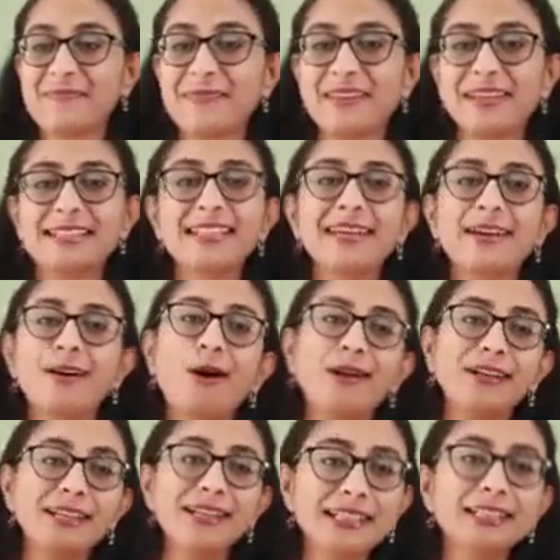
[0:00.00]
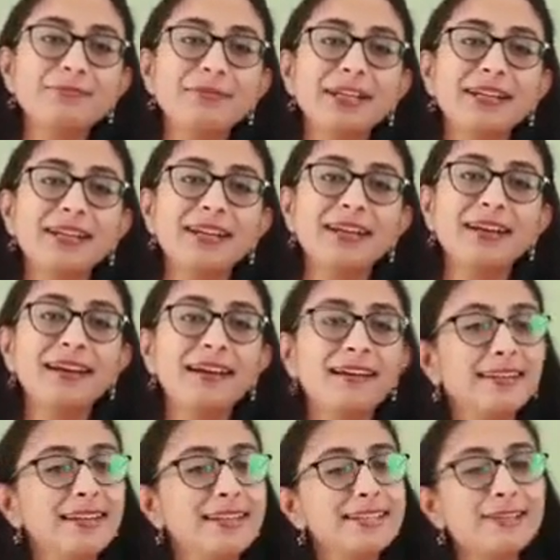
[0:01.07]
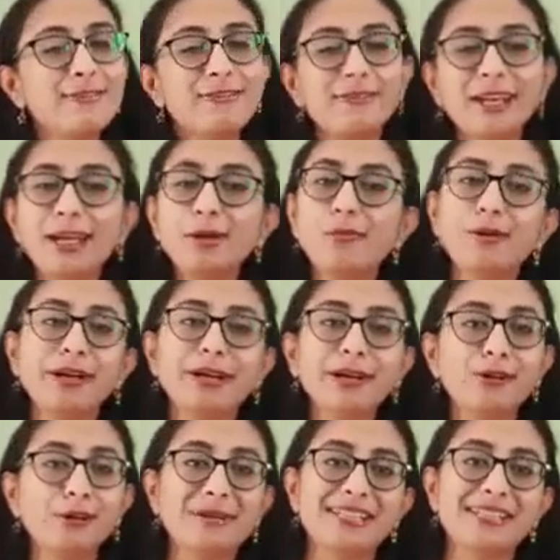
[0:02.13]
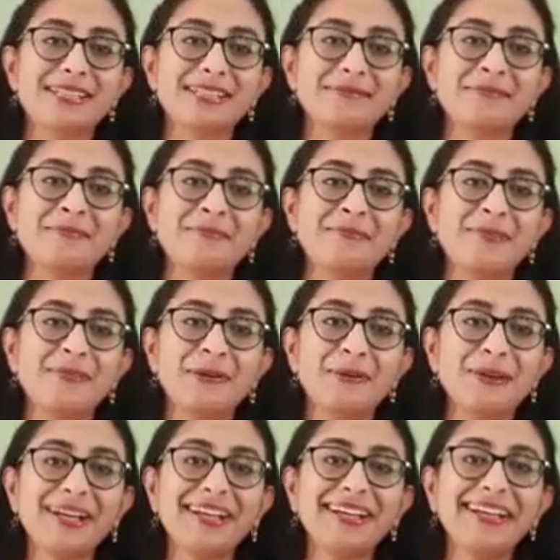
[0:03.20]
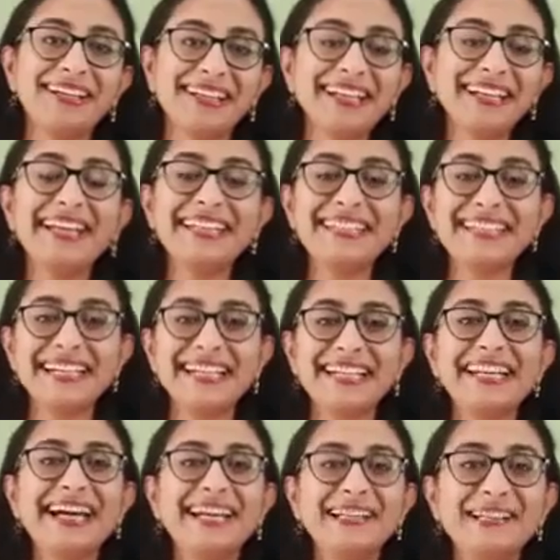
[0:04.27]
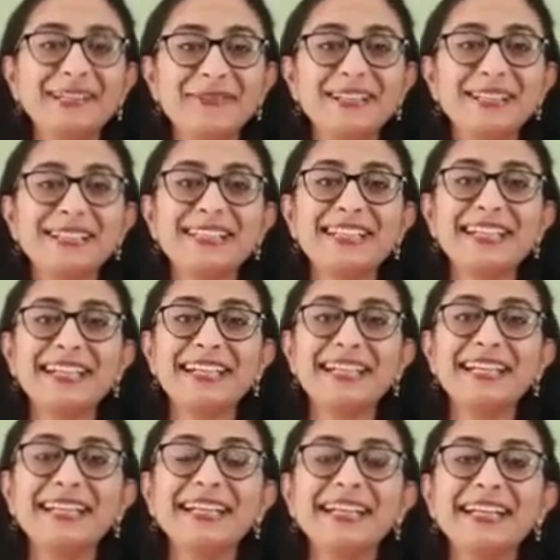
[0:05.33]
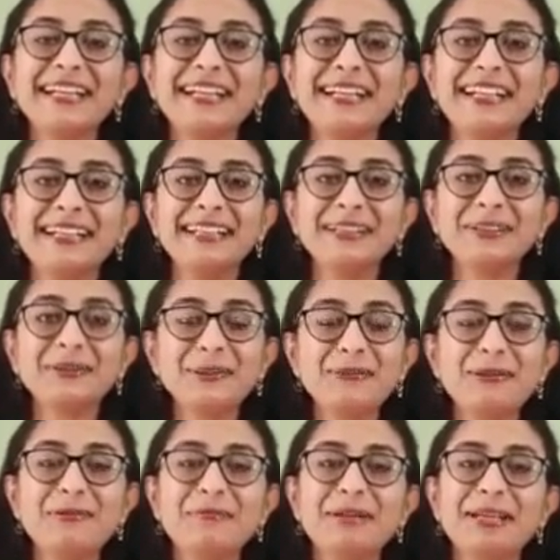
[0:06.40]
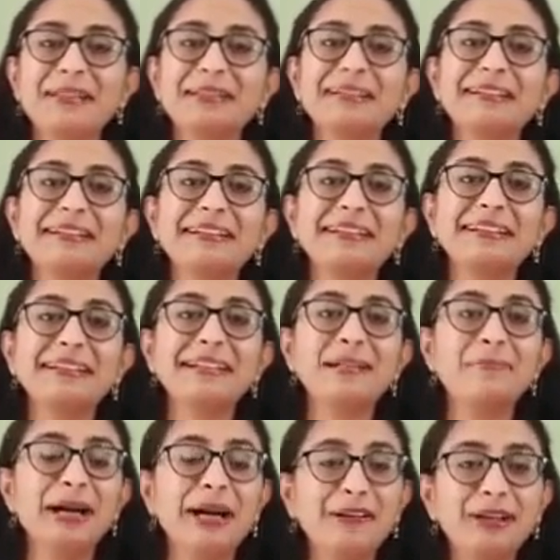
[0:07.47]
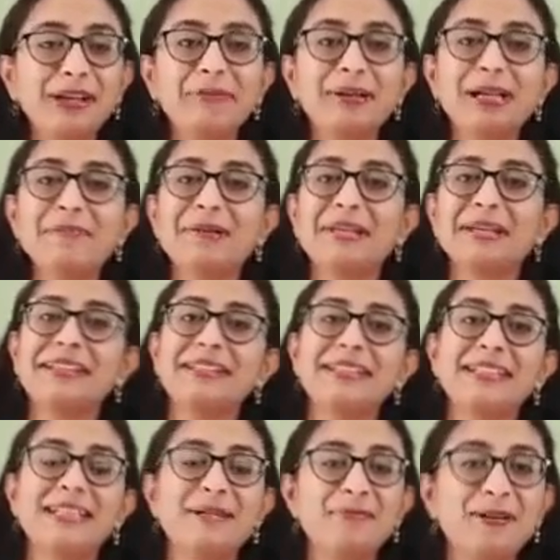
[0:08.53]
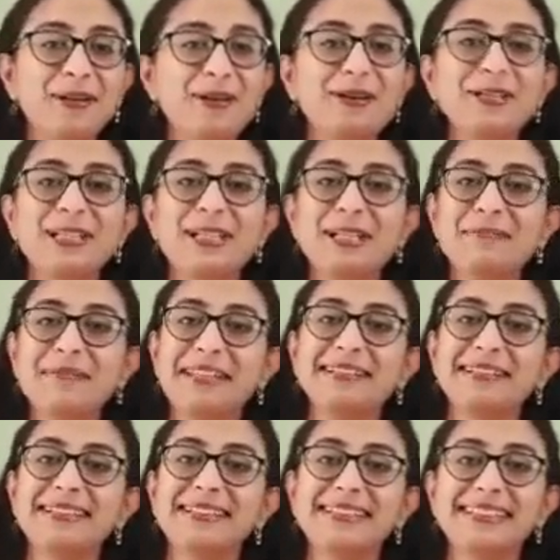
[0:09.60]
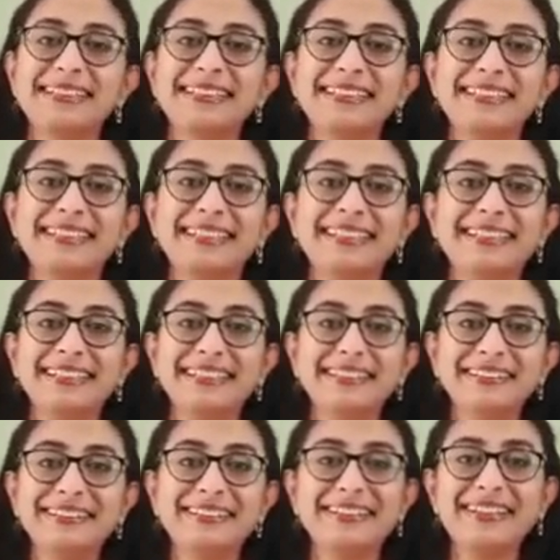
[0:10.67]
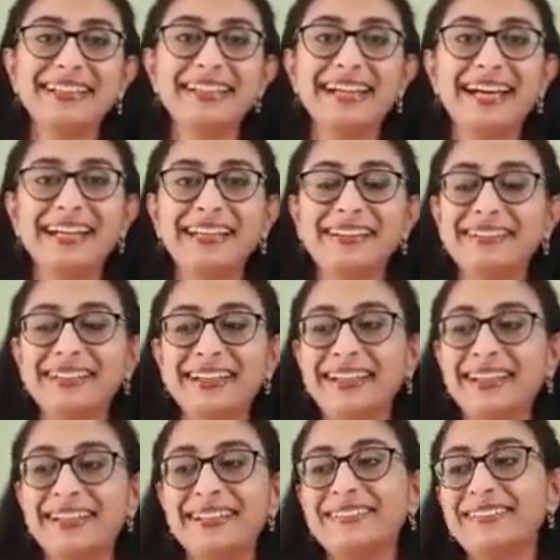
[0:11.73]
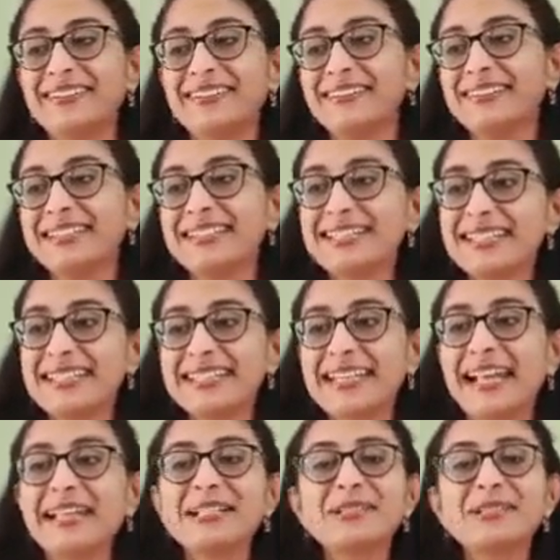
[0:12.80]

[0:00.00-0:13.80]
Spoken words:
See, honestly speaking, these are very boring topics. Okay, this entire twin study, co-twin method, biochemical methods, immunological methods. Okay, it's just, and it's